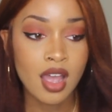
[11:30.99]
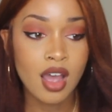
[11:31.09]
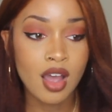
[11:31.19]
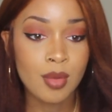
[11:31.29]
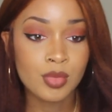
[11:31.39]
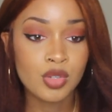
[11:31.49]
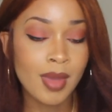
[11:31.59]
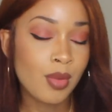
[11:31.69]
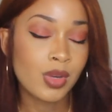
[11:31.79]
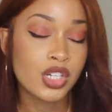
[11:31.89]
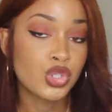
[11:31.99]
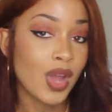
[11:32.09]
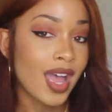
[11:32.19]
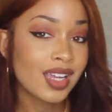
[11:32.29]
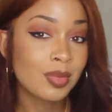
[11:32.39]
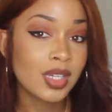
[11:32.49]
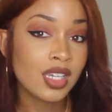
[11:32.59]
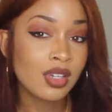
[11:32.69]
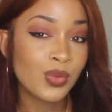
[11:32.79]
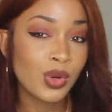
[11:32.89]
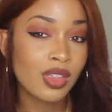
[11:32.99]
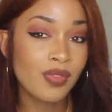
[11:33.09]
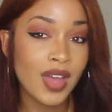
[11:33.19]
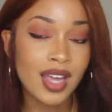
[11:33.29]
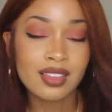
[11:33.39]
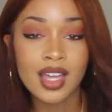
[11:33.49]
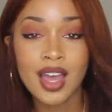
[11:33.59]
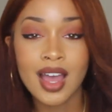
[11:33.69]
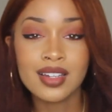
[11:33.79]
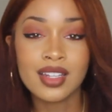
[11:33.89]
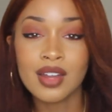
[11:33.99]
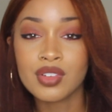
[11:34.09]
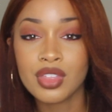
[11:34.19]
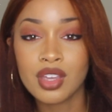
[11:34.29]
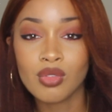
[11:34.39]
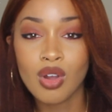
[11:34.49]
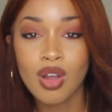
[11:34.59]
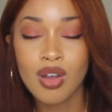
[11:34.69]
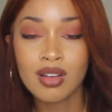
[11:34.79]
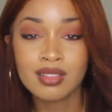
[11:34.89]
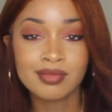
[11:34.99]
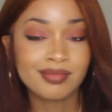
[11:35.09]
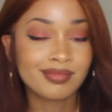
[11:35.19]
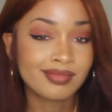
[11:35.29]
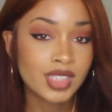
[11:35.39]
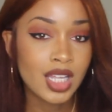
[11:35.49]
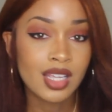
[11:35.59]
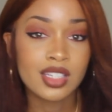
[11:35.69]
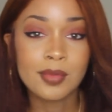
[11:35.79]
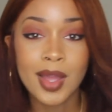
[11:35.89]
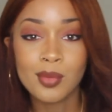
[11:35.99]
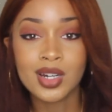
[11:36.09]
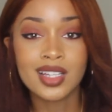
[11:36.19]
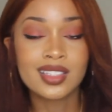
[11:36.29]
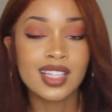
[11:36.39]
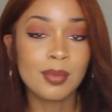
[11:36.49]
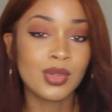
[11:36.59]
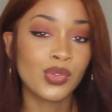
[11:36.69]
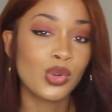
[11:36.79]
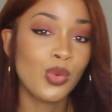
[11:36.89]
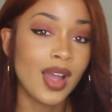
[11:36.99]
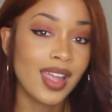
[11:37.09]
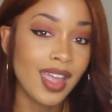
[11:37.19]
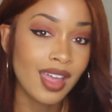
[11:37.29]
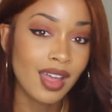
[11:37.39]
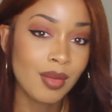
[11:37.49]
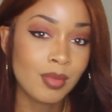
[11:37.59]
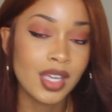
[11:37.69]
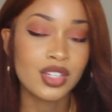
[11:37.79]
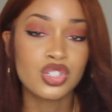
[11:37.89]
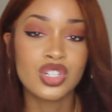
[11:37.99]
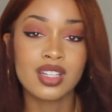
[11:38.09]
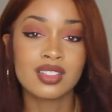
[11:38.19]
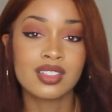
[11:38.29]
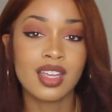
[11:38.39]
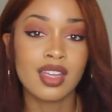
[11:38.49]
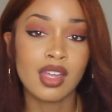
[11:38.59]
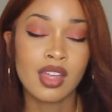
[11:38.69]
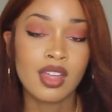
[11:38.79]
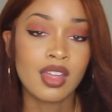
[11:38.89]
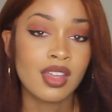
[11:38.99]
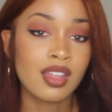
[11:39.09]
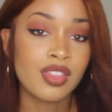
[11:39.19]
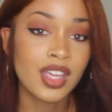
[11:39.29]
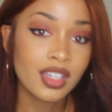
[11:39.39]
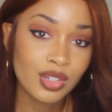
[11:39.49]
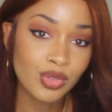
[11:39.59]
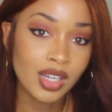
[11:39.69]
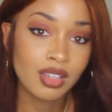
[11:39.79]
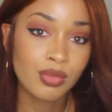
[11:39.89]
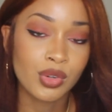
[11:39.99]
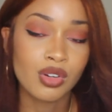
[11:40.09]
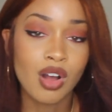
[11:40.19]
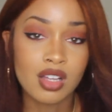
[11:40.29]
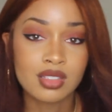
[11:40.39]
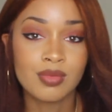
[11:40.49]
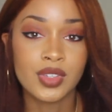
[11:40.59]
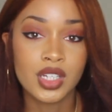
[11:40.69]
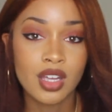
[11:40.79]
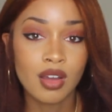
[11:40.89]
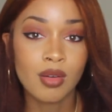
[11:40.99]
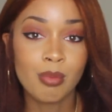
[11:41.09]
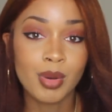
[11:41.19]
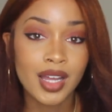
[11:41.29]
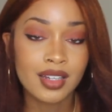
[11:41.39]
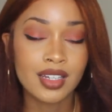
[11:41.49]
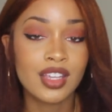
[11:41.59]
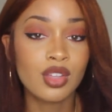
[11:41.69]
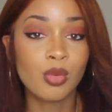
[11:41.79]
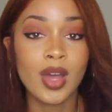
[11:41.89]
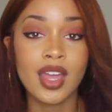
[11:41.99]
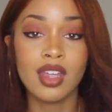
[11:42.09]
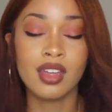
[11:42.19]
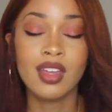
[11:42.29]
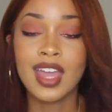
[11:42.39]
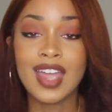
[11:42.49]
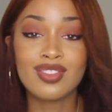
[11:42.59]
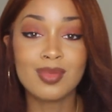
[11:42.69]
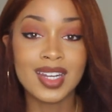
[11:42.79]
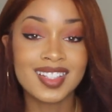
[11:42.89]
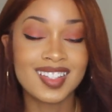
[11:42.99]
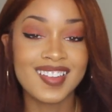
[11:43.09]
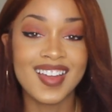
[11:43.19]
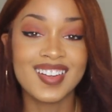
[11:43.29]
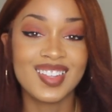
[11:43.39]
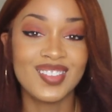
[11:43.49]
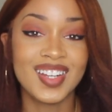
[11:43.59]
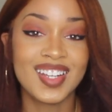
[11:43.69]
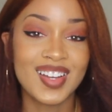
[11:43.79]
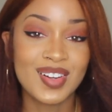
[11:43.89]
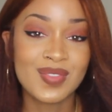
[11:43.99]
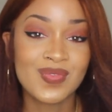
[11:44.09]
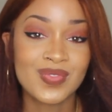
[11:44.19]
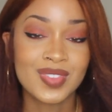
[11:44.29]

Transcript: You might want to drag me for the fact that I did everything wrong. You might want to accept me for who I am and just say, thank you, Ragin, for an awesome video. But either way, if you made it to the end of the video,